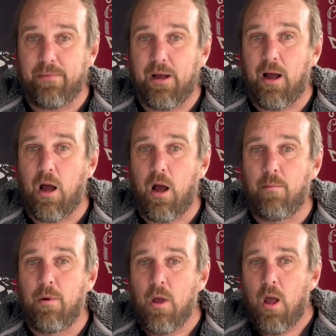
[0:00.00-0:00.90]

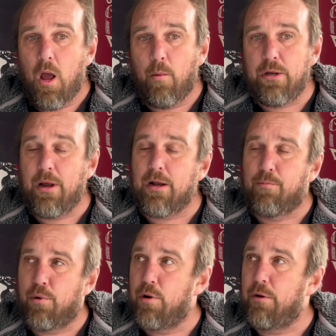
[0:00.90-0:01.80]
Um, and when you had a
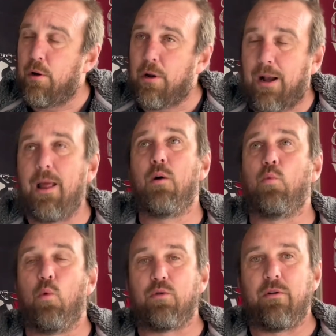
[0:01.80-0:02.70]
brewery like
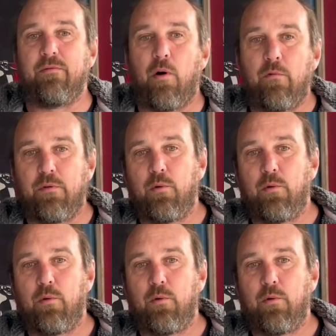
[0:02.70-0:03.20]
Cloudwater involved,